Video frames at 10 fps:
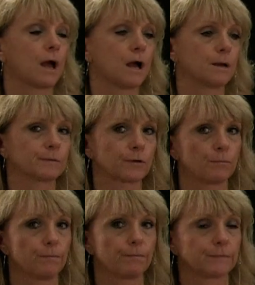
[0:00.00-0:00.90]

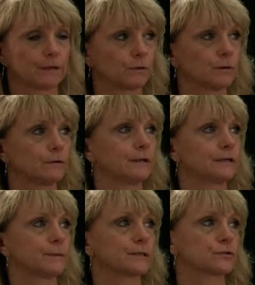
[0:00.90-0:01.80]
You need
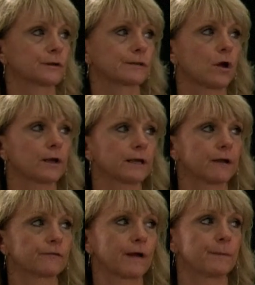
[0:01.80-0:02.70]
to make sure it's long enough.